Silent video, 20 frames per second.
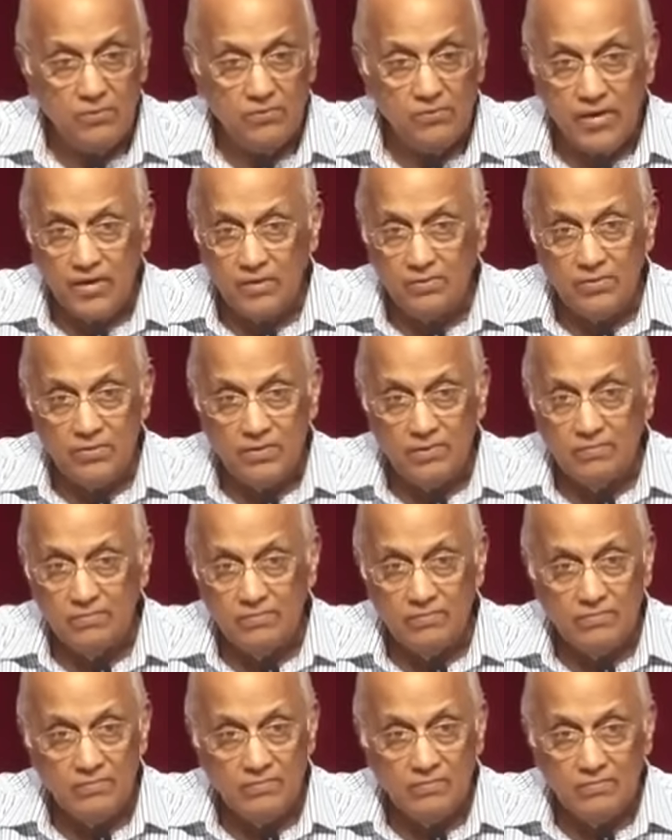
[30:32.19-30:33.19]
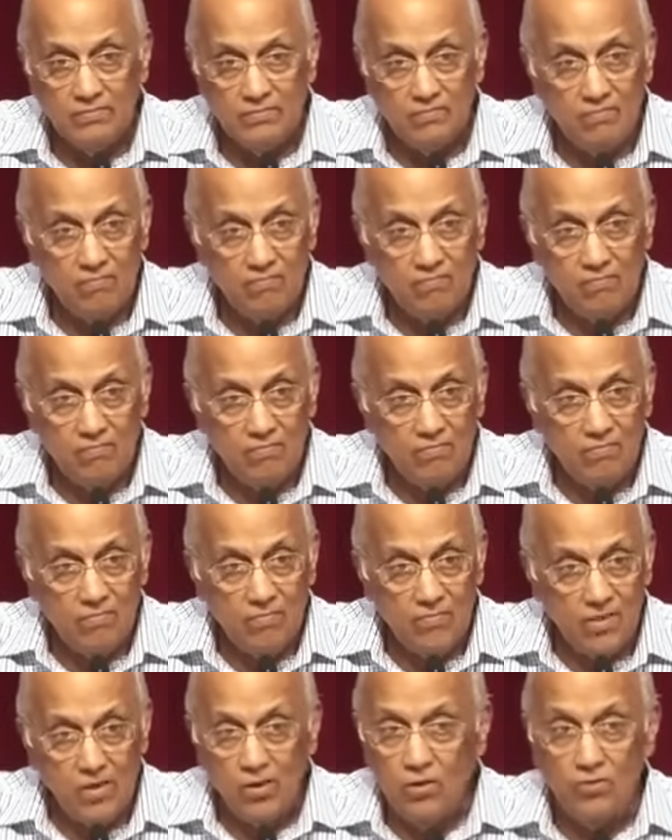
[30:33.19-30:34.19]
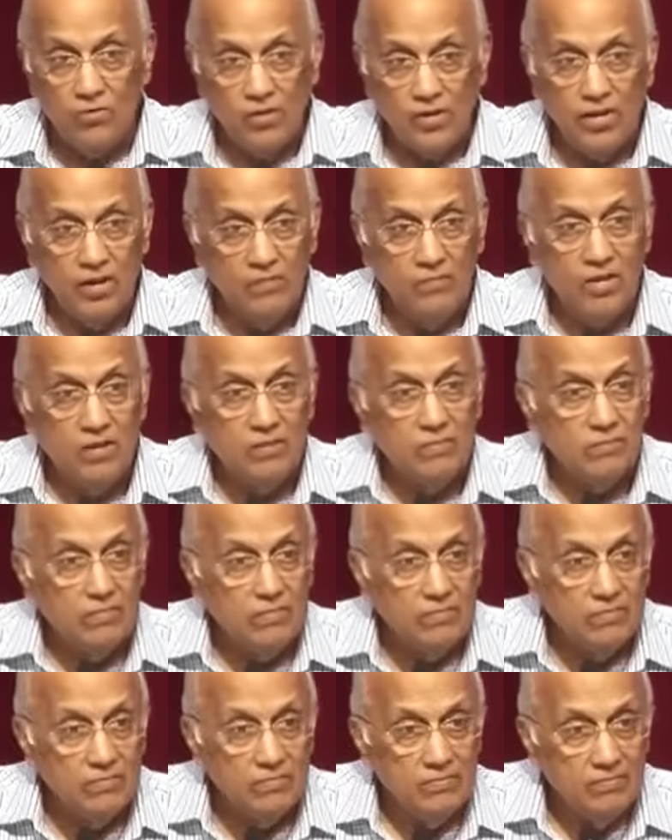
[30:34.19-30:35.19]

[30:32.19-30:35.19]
to fight with him. They overcame him.